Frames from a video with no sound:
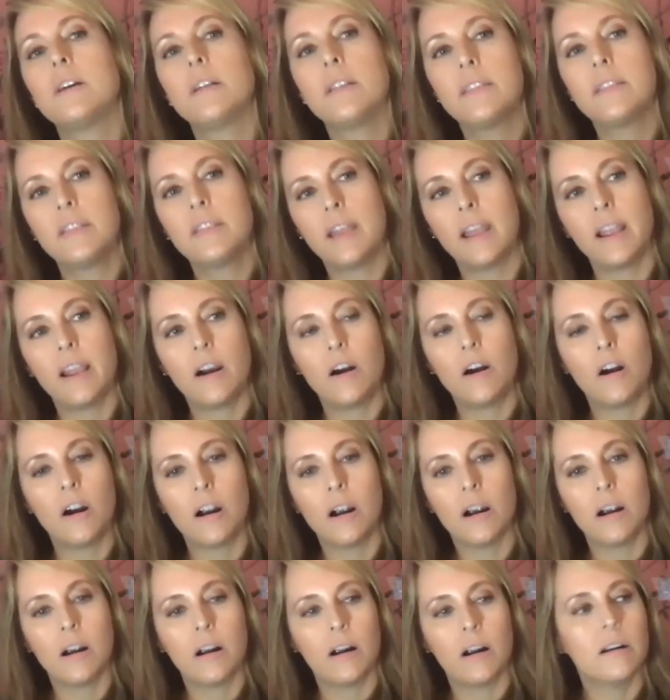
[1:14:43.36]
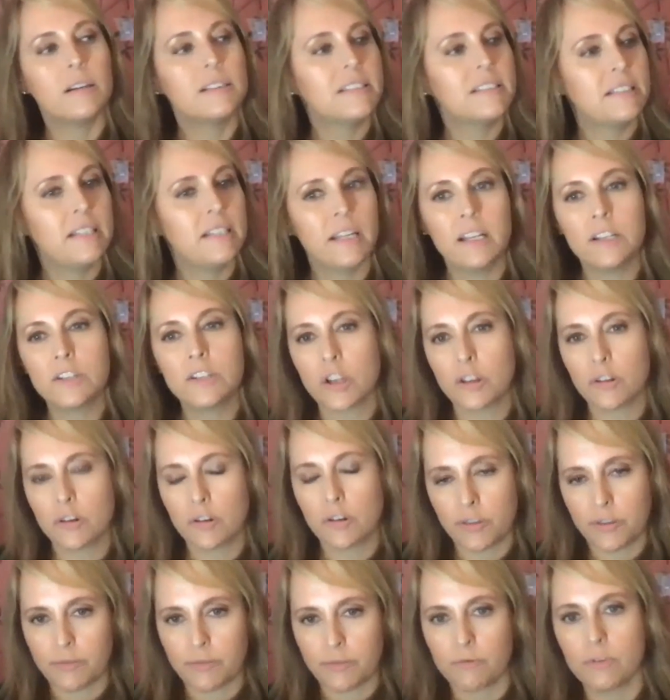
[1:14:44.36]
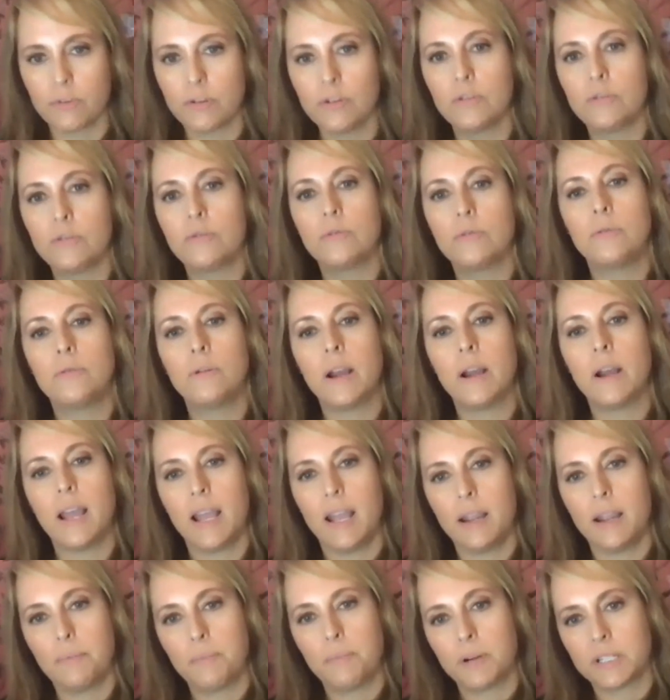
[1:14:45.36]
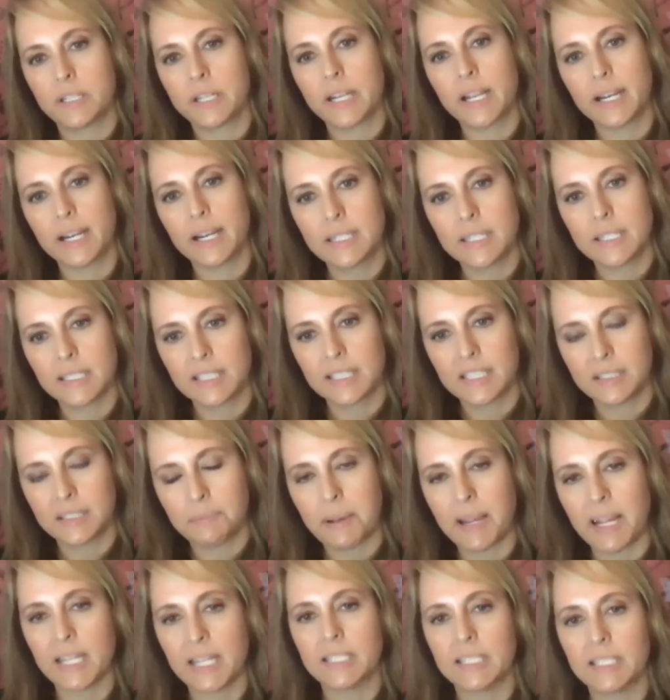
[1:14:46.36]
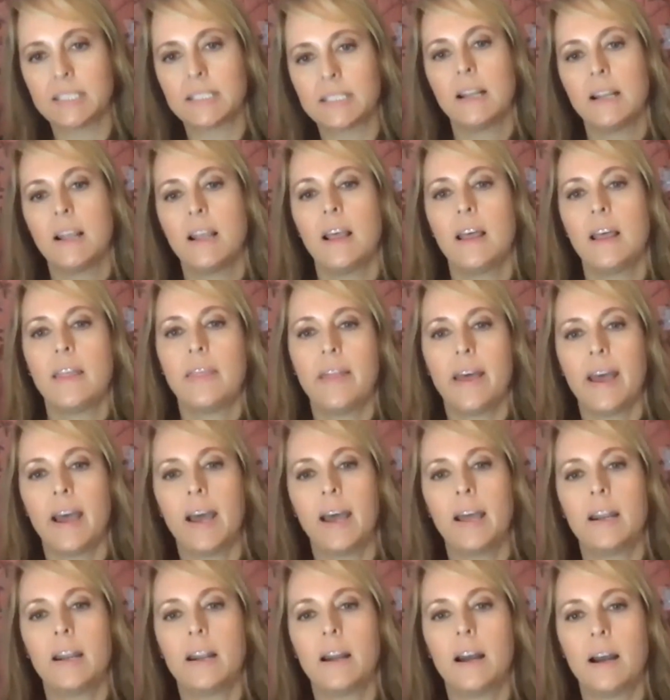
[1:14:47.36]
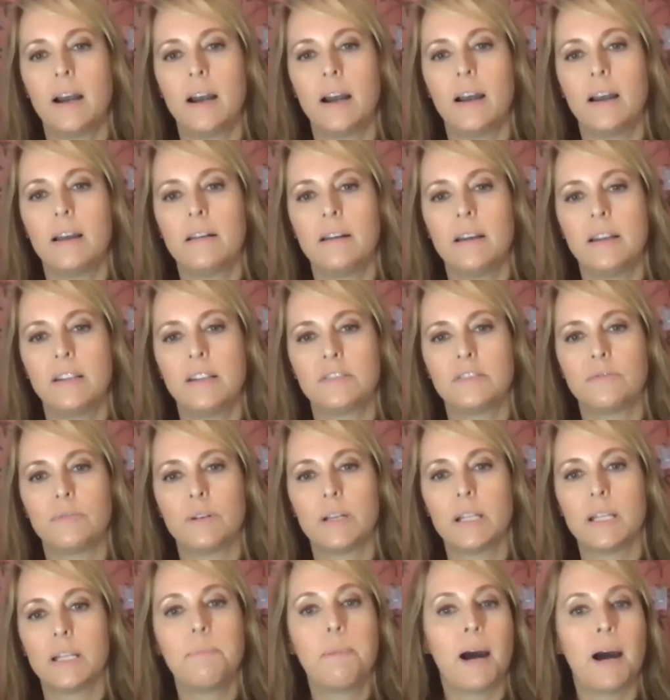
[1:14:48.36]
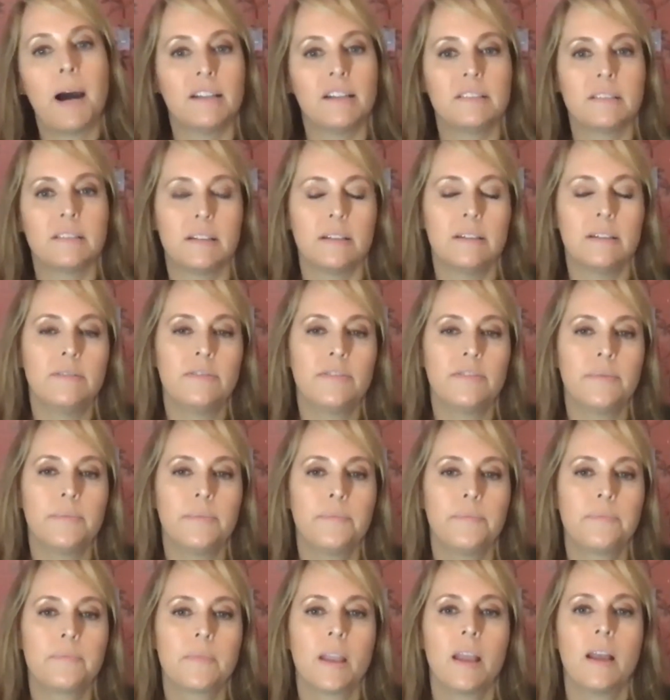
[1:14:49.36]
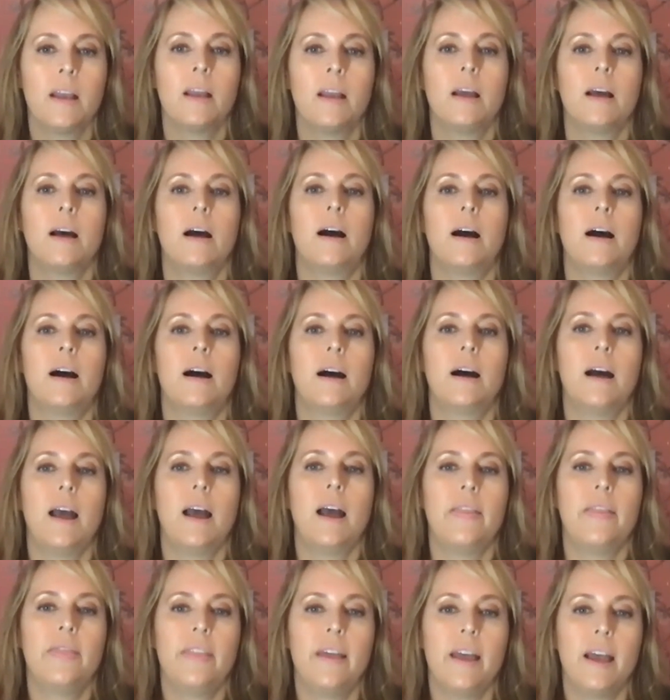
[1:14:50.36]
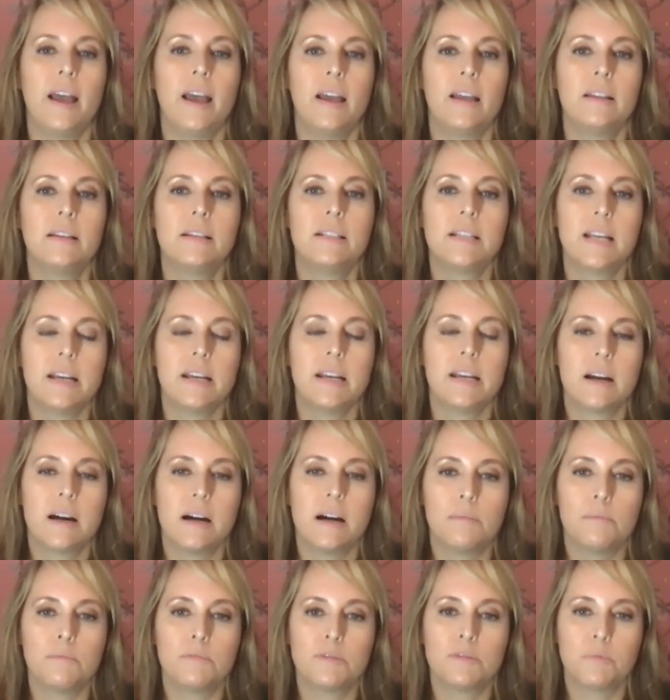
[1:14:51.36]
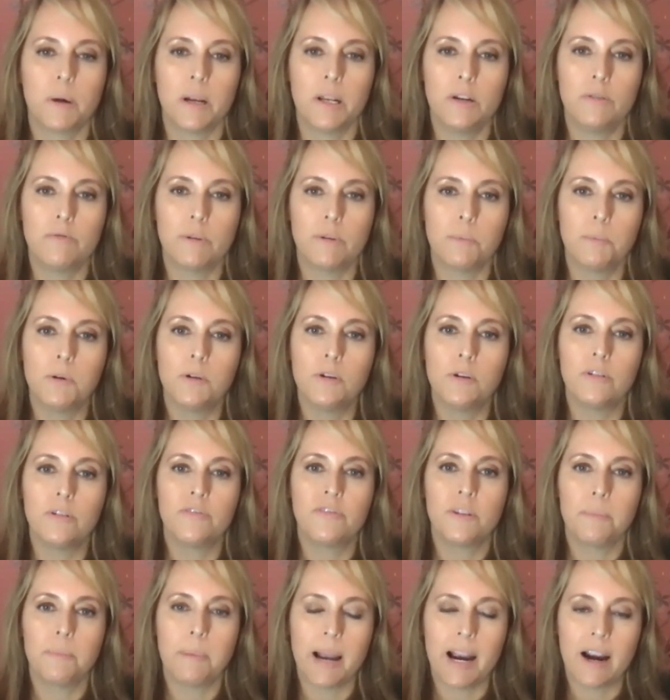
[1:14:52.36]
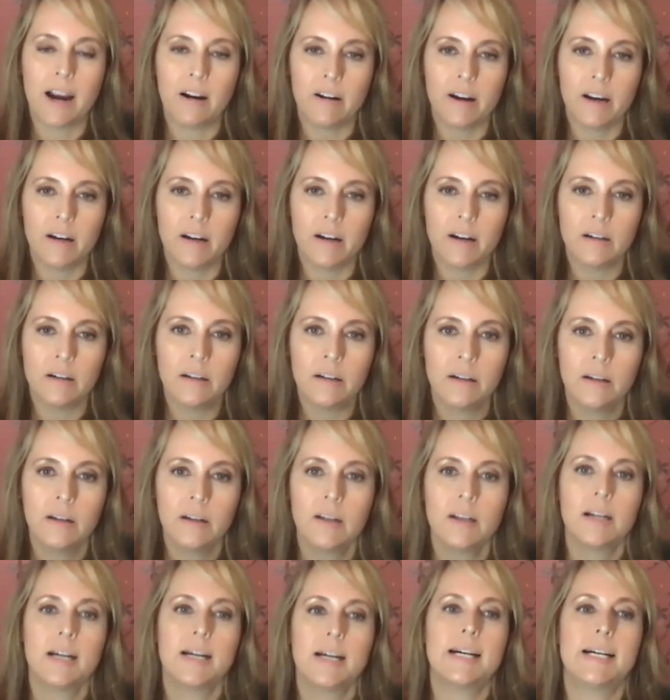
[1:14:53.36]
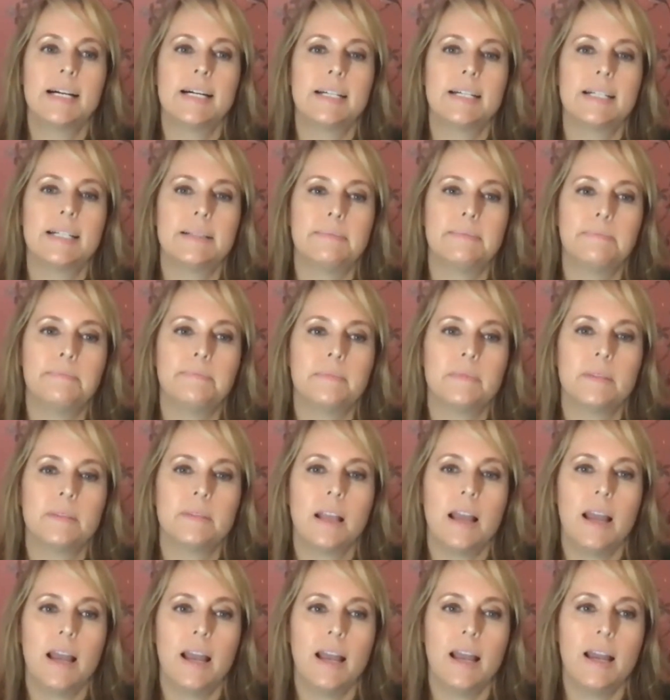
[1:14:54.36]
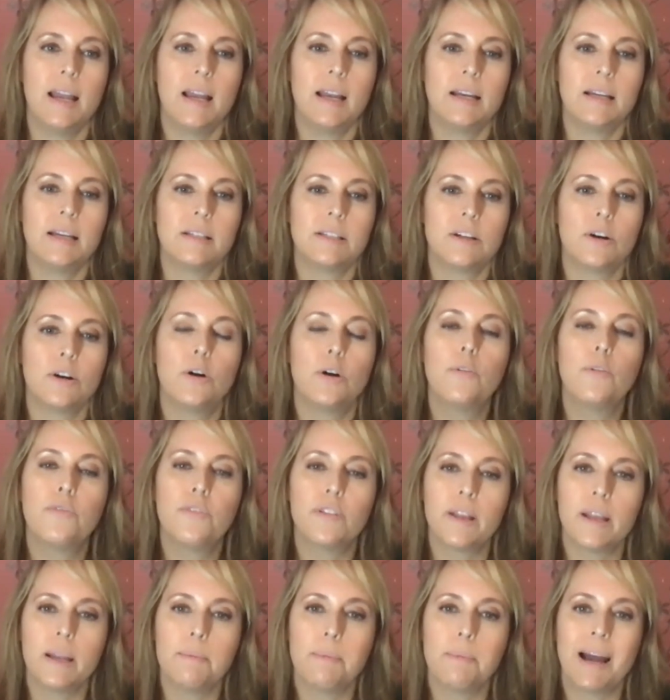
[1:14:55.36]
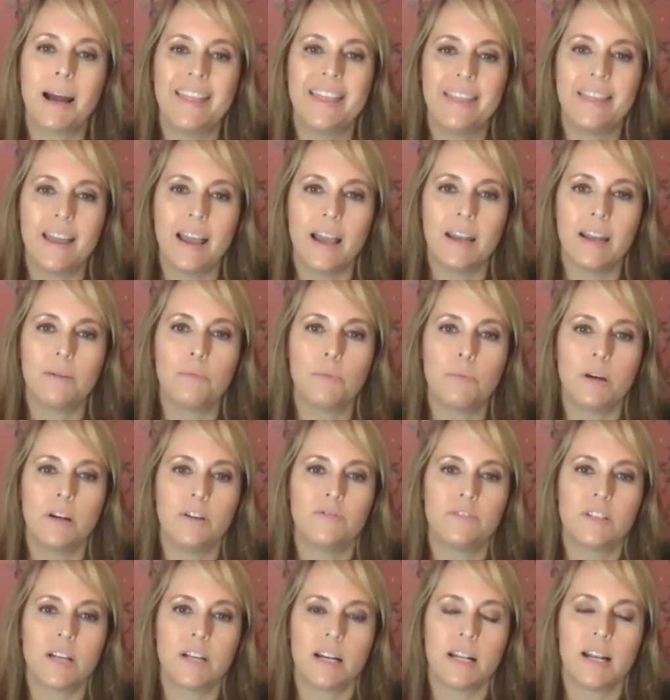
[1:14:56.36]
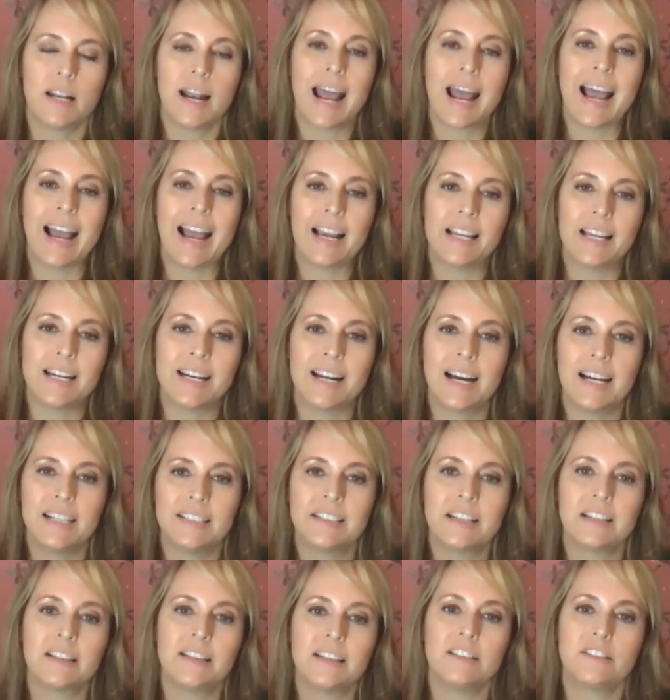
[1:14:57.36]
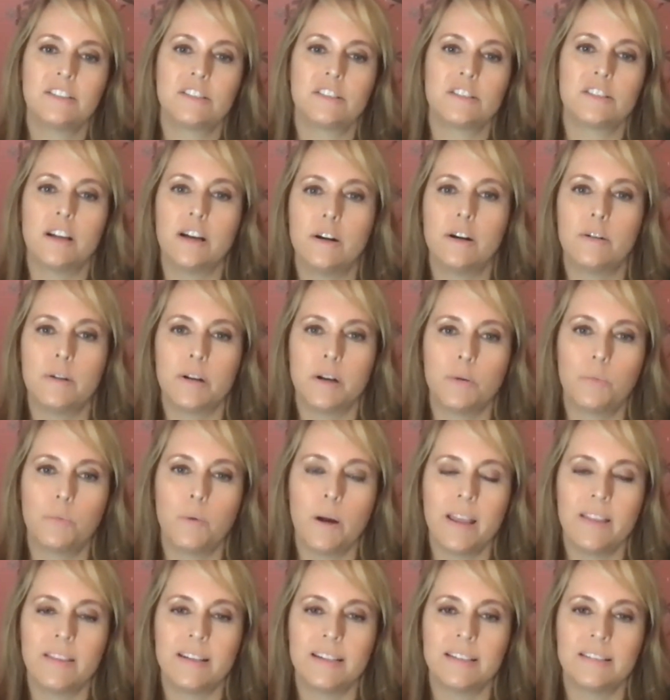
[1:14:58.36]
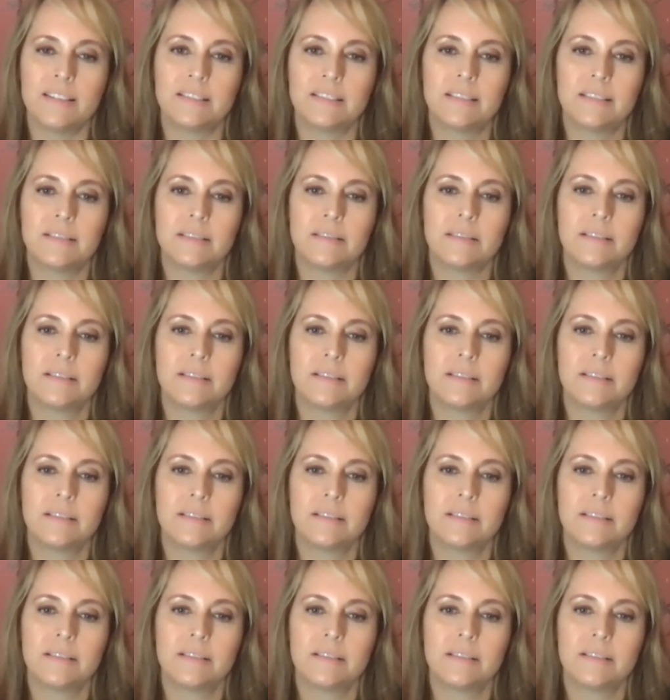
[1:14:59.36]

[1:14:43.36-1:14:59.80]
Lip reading: they are seeing each other through a protected space that is really positive. Mm-hmm. And then the day comes when you remove the barrier. And hopefully by then, when you've done it agonizingly slow in a way that is